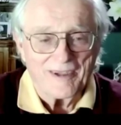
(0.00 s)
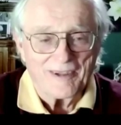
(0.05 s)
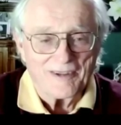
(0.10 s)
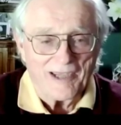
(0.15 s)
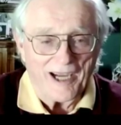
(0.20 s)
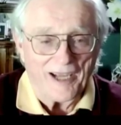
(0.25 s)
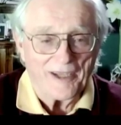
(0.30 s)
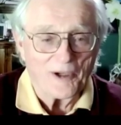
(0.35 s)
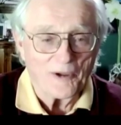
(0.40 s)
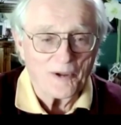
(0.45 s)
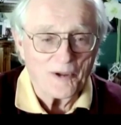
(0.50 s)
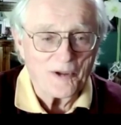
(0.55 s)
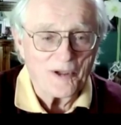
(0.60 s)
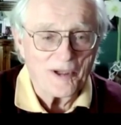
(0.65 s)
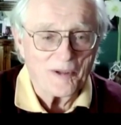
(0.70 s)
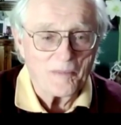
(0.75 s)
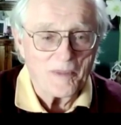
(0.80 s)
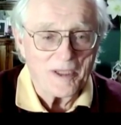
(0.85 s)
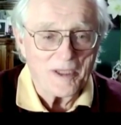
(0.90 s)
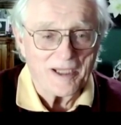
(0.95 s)
I know you
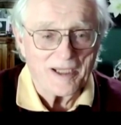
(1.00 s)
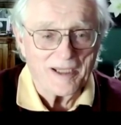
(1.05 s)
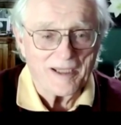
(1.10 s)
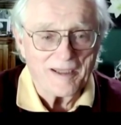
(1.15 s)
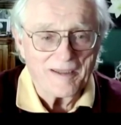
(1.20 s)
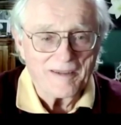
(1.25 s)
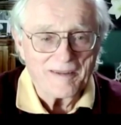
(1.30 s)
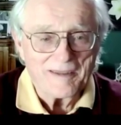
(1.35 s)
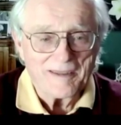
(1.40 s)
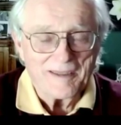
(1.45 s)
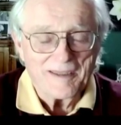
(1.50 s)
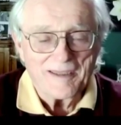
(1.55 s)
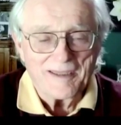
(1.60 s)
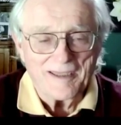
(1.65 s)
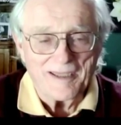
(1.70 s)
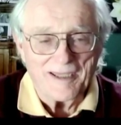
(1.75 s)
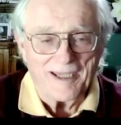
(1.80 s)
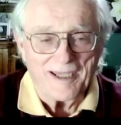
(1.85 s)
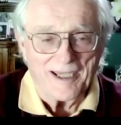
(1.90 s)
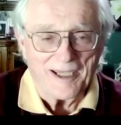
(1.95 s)
did me.
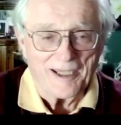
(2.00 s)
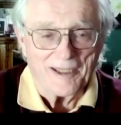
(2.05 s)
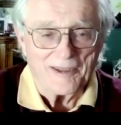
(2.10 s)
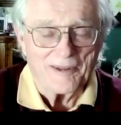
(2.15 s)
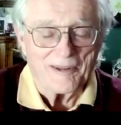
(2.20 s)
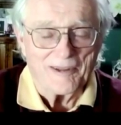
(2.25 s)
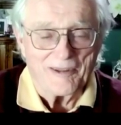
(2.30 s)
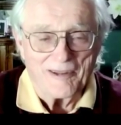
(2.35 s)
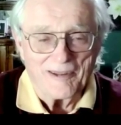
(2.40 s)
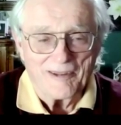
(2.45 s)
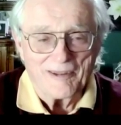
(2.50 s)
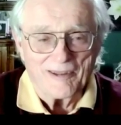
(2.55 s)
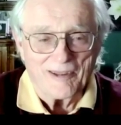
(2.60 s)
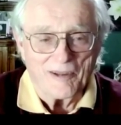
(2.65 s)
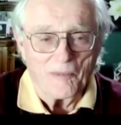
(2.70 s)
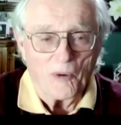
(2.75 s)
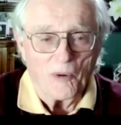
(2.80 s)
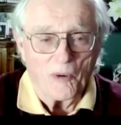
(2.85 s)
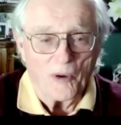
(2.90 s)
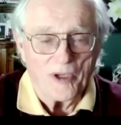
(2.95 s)
And the
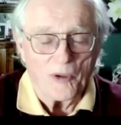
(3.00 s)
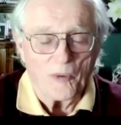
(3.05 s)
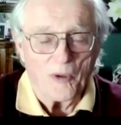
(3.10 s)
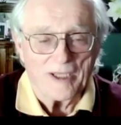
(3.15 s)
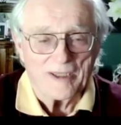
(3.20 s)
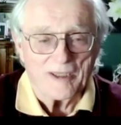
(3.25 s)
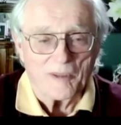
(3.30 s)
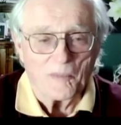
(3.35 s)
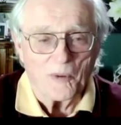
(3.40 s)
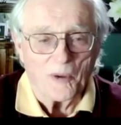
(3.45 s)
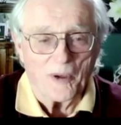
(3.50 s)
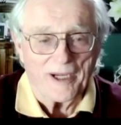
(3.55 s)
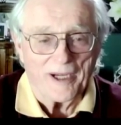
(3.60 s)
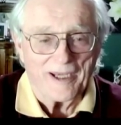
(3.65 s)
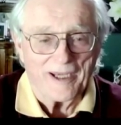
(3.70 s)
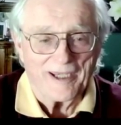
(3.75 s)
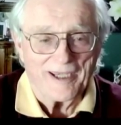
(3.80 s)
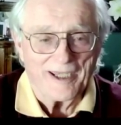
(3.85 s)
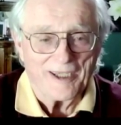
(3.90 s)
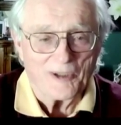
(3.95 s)
more you went, the more I
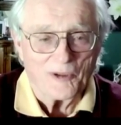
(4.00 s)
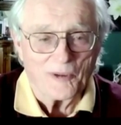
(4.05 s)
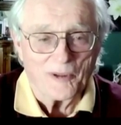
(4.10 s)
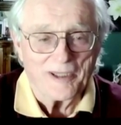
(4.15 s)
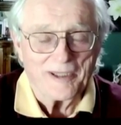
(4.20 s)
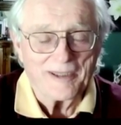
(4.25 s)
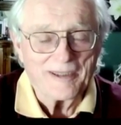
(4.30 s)
got into it.